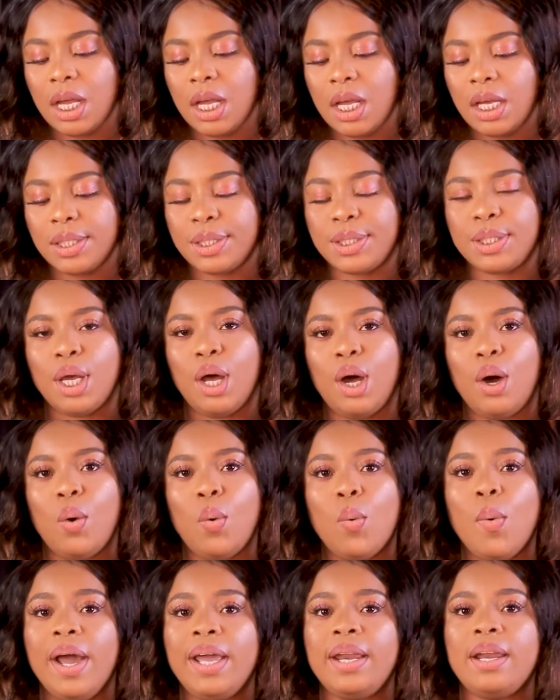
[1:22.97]
So
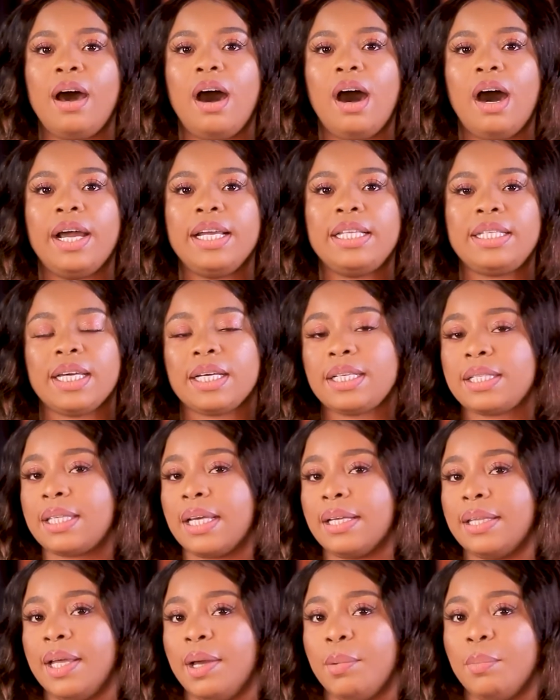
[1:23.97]
when I
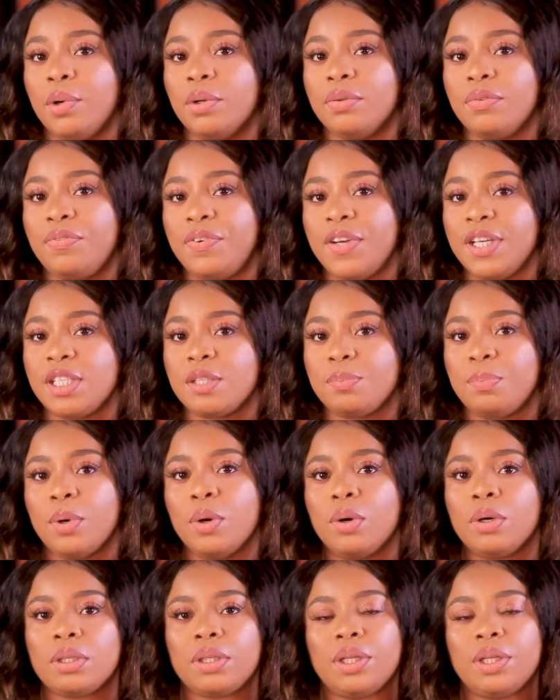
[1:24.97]
texted them on Facebook,